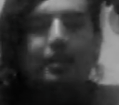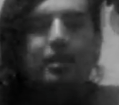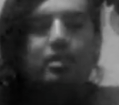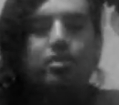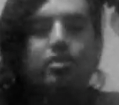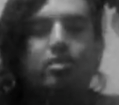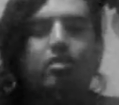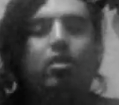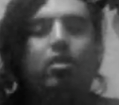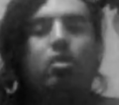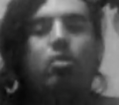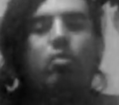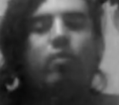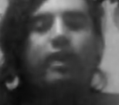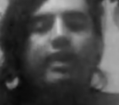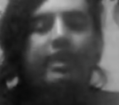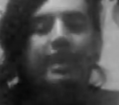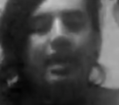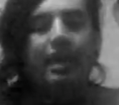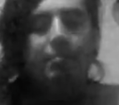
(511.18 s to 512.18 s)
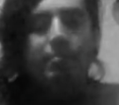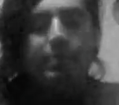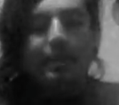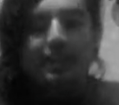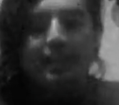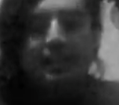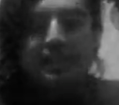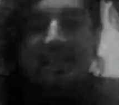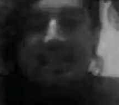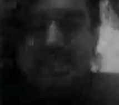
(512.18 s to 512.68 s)
So, with that
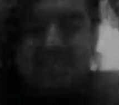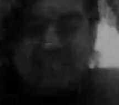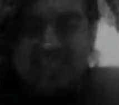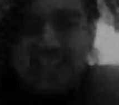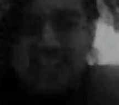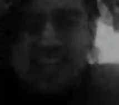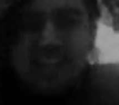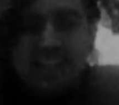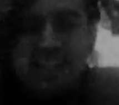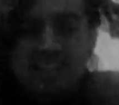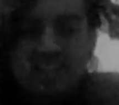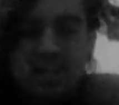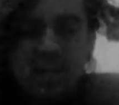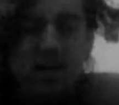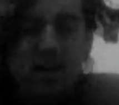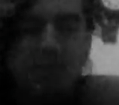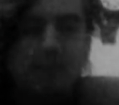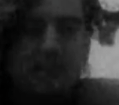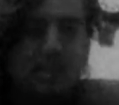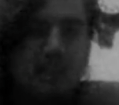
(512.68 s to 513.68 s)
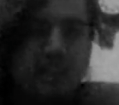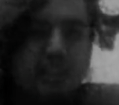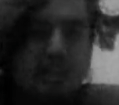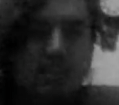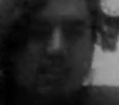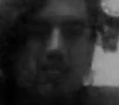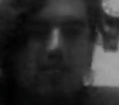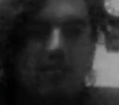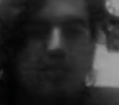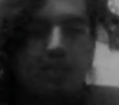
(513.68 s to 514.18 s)
being said, I'm gonna
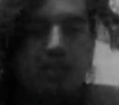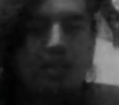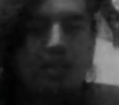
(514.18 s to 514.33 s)
give